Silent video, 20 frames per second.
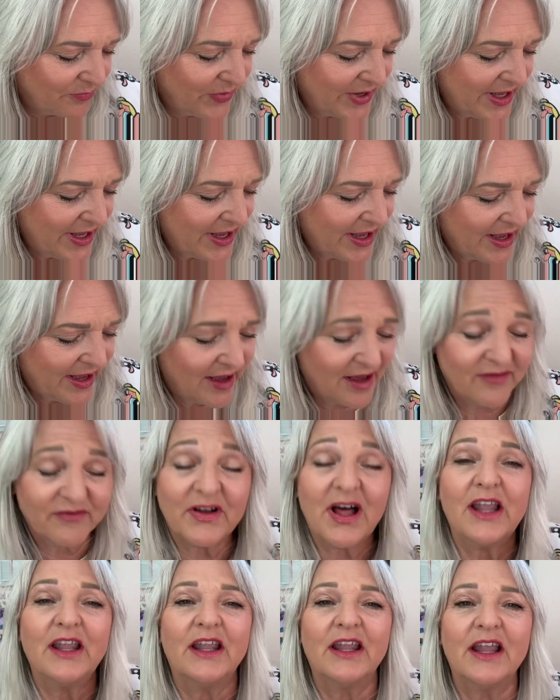We
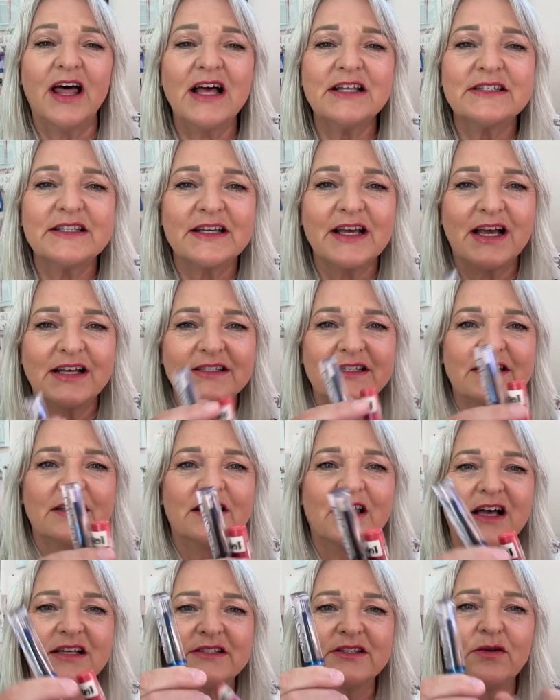have lots of kinds of
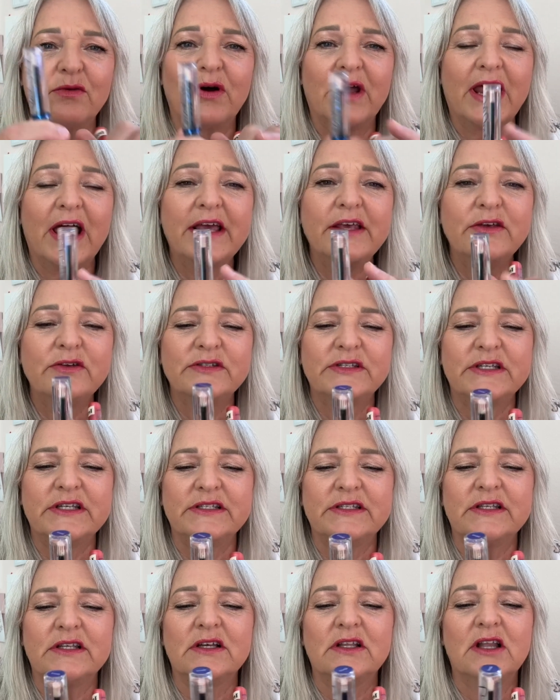gloss. So what I used
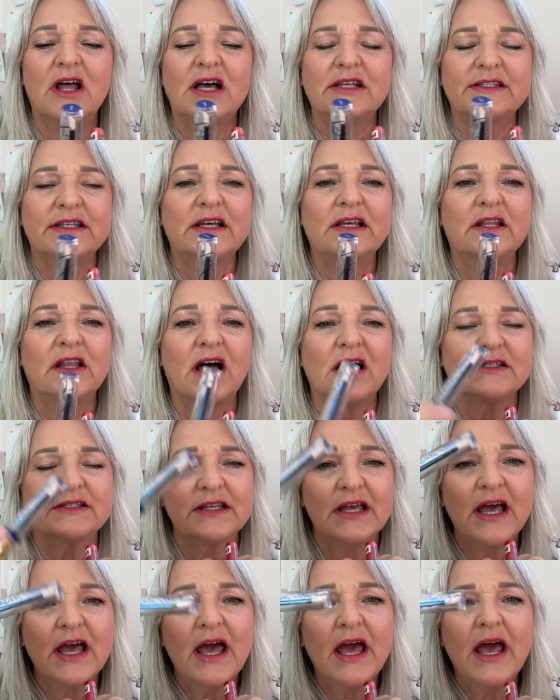is the glossy gloss.